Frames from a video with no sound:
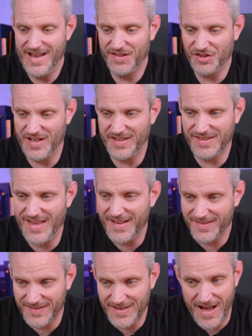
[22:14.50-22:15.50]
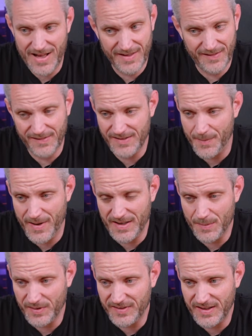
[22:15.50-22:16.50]
It's just, this is not my
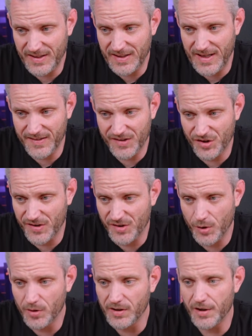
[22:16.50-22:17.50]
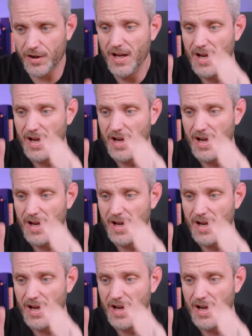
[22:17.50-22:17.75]
cup of tea. It's just too cluttered.